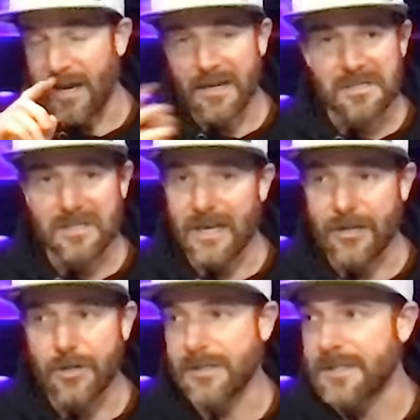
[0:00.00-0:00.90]
Honestly, I
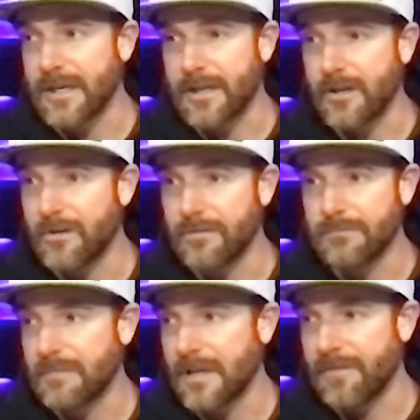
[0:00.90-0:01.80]
couldn't tell you
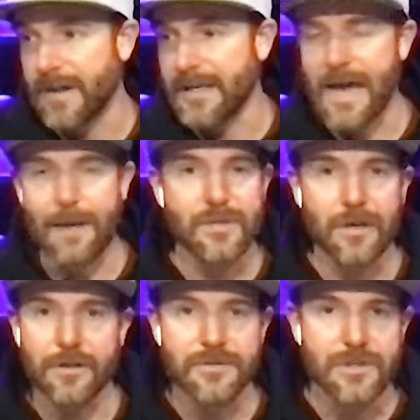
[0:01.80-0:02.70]
if I capped
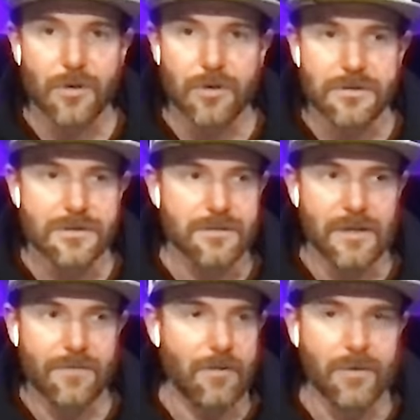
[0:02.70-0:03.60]
all those holes
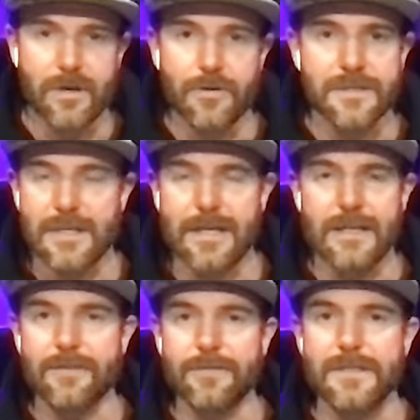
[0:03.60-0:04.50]
if I would notice any
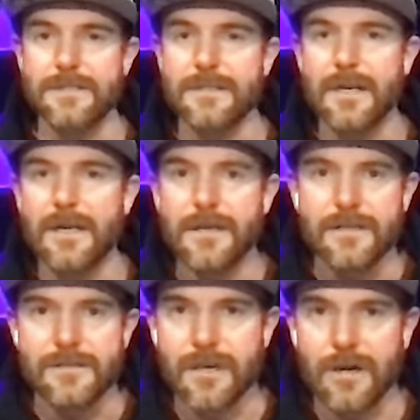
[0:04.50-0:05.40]
difference.
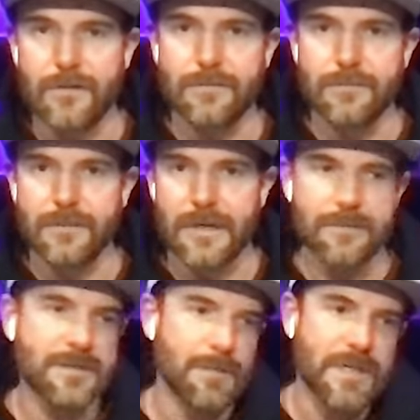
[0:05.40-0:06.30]
So you know,
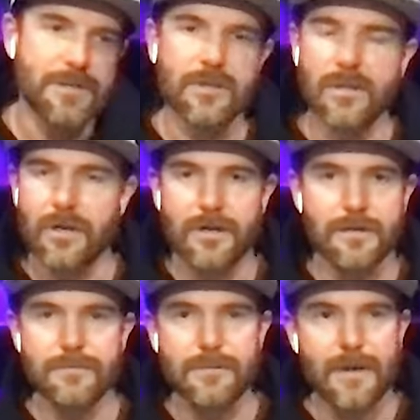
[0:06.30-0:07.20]
some things you
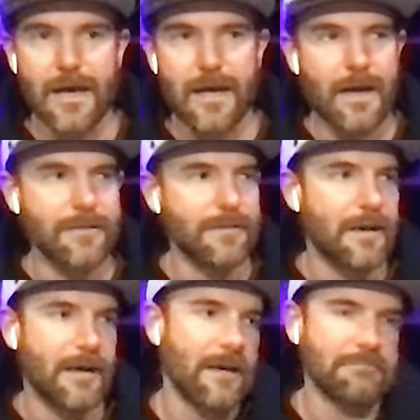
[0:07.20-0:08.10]
learn. I
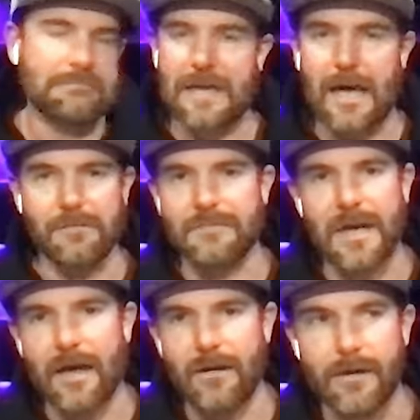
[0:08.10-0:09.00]
I
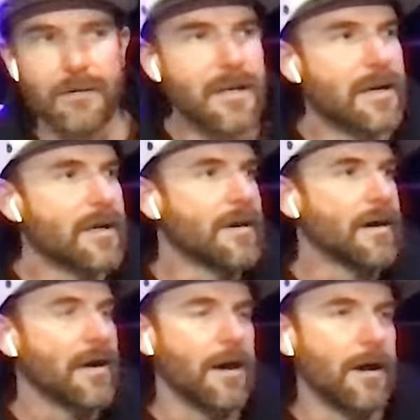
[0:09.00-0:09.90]
I don't know.
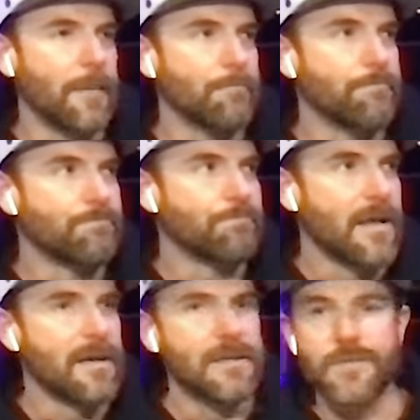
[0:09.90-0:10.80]
Um,
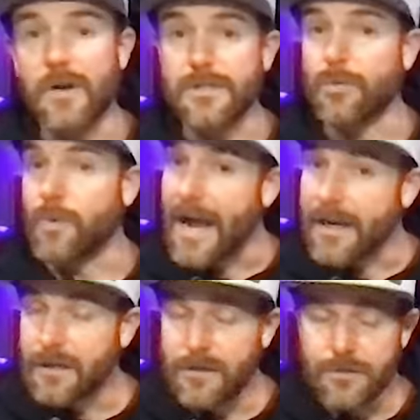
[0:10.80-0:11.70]
as far as the
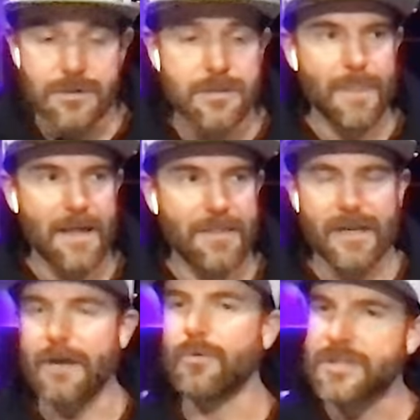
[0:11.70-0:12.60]
rack goes, I
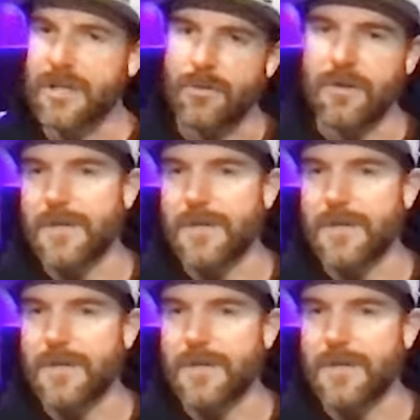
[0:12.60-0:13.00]
think I wish I would have